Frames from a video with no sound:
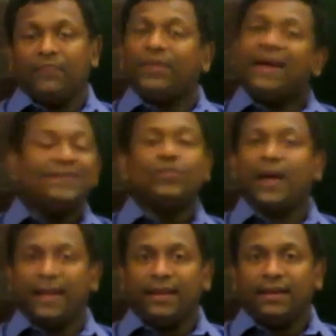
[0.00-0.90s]
That is
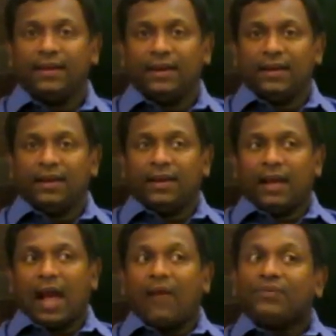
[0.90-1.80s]
why,
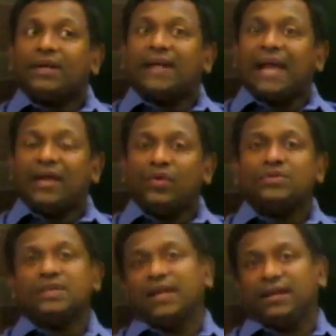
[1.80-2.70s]
after
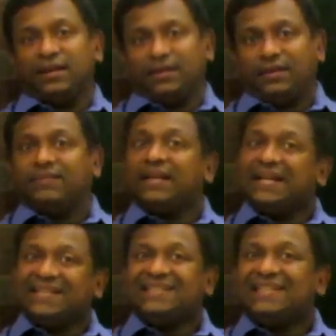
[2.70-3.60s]
diagnosing the
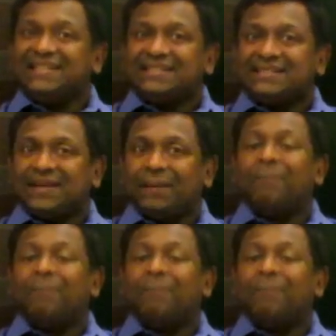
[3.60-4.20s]
disease